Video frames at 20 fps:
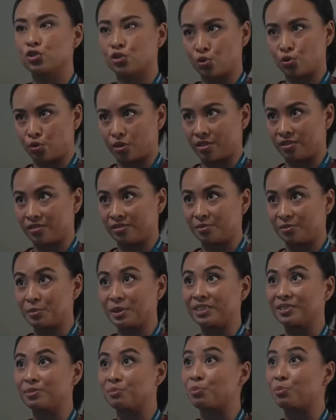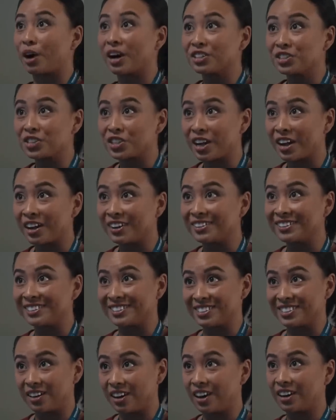Sure, but Brightshine
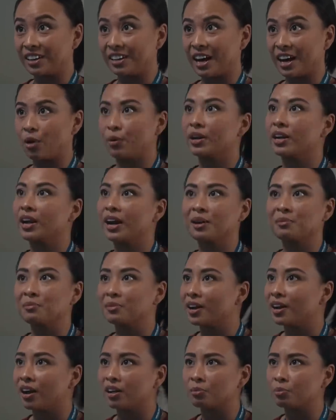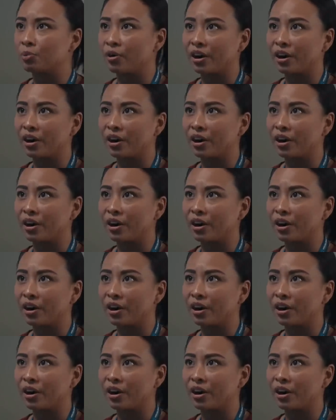is gone now and I am not